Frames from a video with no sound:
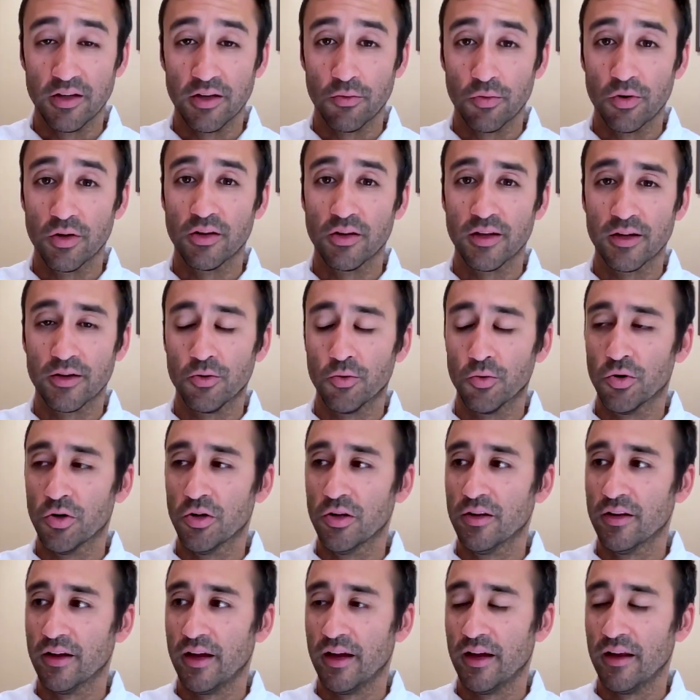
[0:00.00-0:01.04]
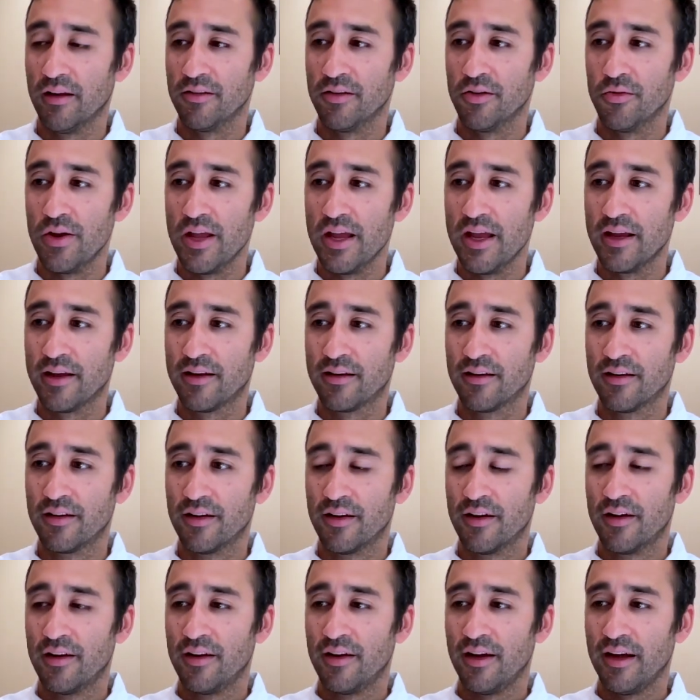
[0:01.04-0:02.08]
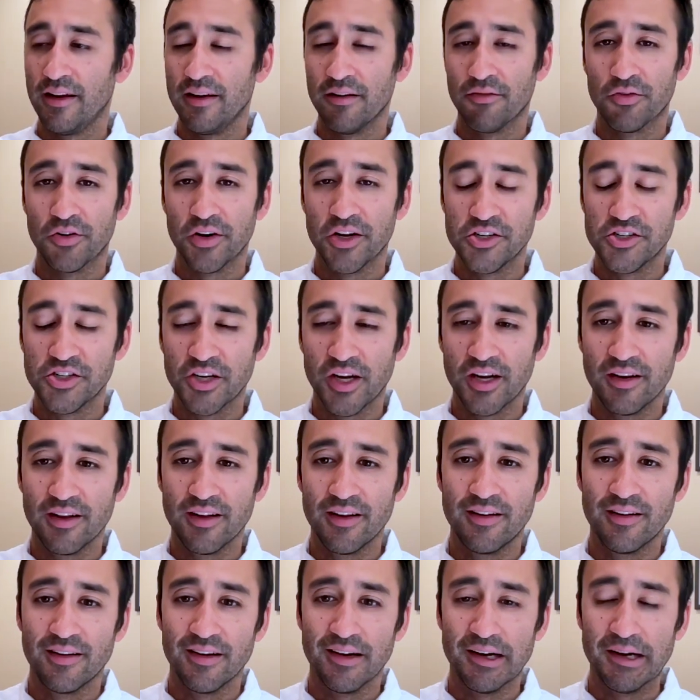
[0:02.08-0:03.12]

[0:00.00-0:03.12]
really cool and unique and differentiated.